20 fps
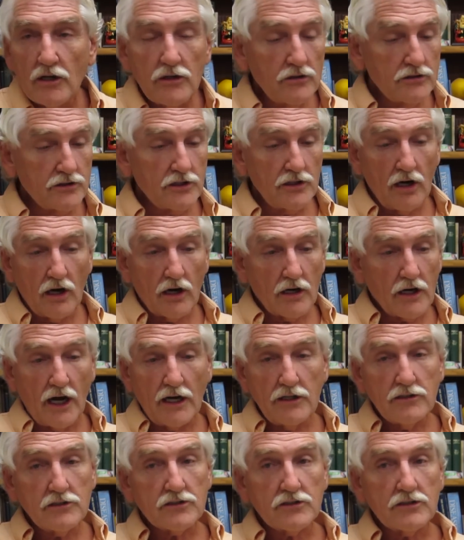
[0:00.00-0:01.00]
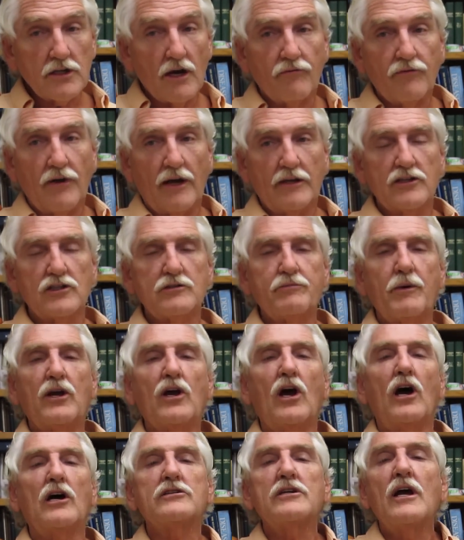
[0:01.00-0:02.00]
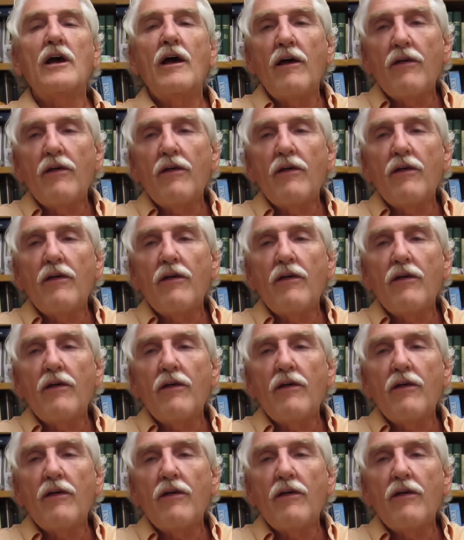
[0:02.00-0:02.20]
You see all kinds of stuff like this because